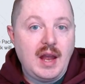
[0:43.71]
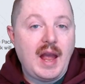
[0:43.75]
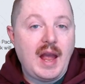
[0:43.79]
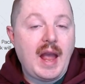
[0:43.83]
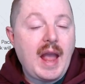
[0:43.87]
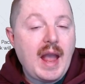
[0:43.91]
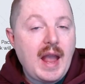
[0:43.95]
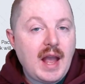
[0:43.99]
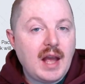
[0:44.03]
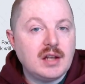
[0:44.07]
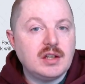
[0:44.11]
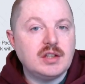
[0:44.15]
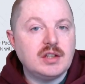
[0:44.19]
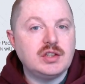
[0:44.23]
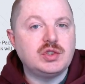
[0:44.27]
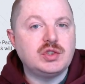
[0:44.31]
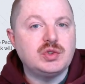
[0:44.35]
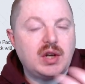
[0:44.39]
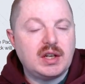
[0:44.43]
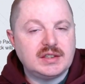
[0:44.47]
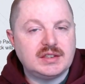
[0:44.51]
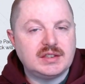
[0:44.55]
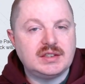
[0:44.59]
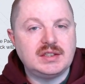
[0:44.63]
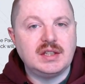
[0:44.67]
and
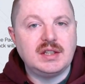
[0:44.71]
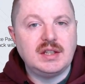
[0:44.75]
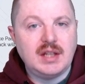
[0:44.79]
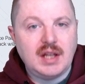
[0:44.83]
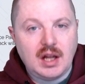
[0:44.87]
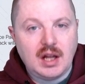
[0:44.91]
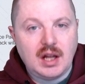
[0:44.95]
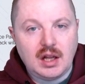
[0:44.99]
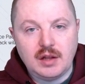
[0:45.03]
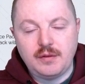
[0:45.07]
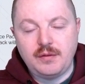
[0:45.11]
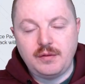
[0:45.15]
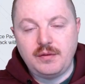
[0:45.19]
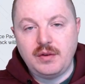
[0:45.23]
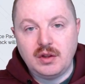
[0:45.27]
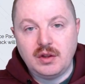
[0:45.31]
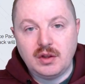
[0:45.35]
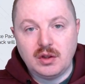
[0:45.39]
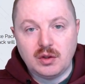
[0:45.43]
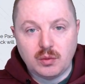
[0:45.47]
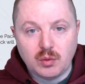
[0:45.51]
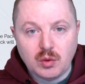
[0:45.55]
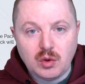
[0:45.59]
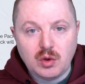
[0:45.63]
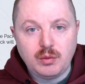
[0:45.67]
addressing the elephant in
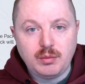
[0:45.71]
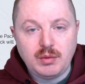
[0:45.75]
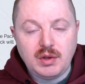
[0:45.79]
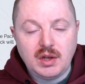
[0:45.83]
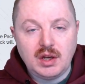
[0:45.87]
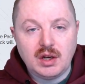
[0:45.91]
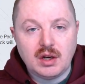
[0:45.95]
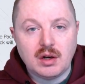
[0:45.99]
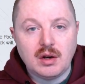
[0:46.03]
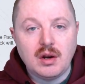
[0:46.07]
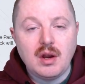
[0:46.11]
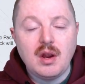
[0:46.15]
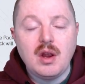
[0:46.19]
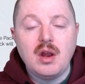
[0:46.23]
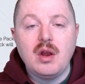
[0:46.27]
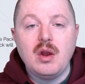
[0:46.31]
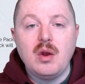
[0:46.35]
the room here,